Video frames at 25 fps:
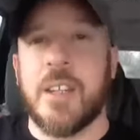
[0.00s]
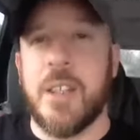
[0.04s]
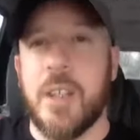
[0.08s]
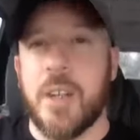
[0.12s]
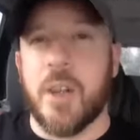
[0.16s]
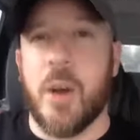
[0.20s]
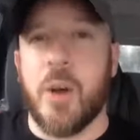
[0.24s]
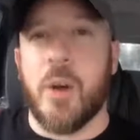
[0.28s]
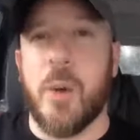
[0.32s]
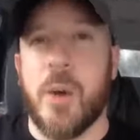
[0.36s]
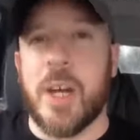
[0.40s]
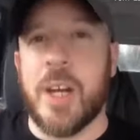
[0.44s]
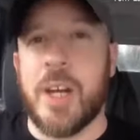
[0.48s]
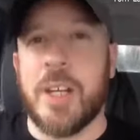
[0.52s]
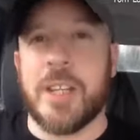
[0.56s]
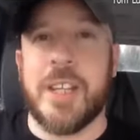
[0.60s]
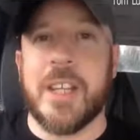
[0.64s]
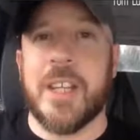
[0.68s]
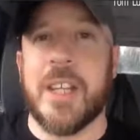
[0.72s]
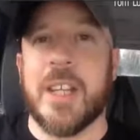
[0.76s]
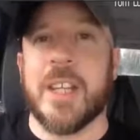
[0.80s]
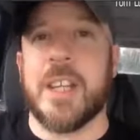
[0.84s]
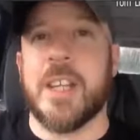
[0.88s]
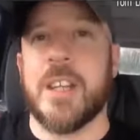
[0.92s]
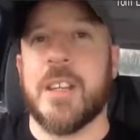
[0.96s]
you know,
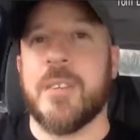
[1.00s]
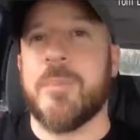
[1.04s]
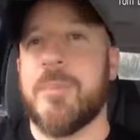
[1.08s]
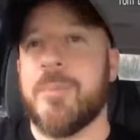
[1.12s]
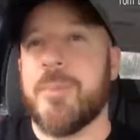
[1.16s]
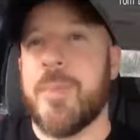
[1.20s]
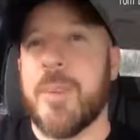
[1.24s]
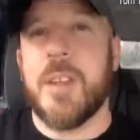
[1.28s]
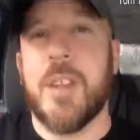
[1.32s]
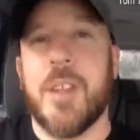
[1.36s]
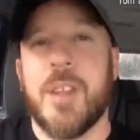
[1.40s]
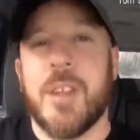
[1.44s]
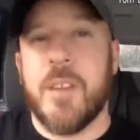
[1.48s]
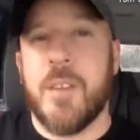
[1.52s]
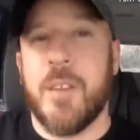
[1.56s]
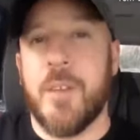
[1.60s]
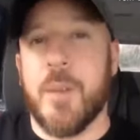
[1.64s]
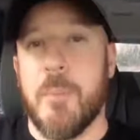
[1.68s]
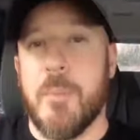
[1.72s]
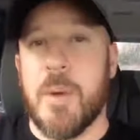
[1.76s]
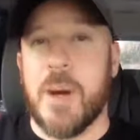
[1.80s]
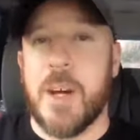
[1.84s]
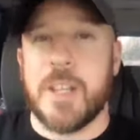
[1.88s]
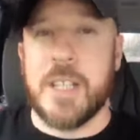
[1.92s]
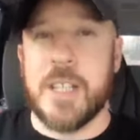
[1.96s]
again,
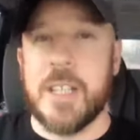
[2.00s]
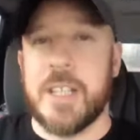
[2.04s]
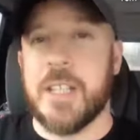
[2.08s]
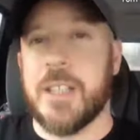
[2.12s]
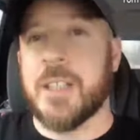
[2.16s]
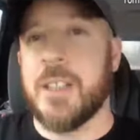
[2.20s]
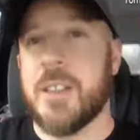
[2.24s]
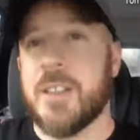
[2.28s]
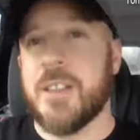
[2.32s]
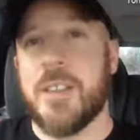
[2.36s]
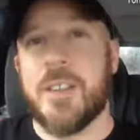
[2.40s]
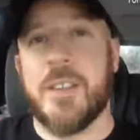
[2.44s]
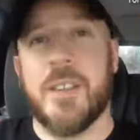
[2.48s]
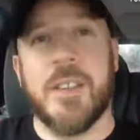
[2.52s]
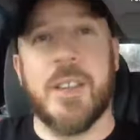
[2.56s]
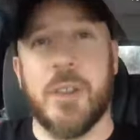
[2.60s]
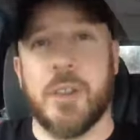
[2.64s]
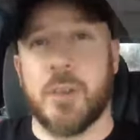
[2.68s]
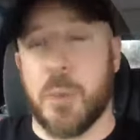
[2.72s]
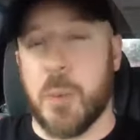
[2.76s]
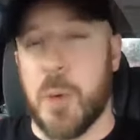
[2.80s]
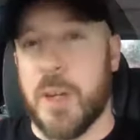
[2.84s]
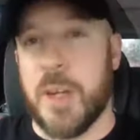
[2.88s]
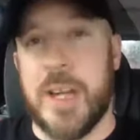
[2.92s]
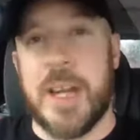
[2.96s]
the money
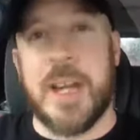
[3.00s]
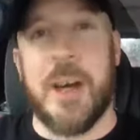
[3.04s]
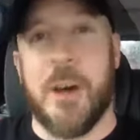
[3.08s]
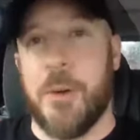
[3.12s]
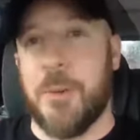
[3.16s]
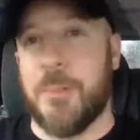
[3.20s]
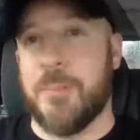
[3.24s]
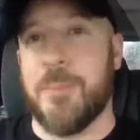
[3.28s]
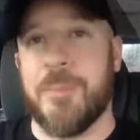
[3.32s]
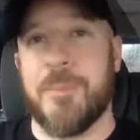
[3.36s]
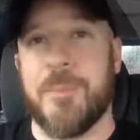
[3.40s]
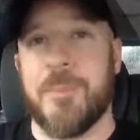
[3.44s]
is run out.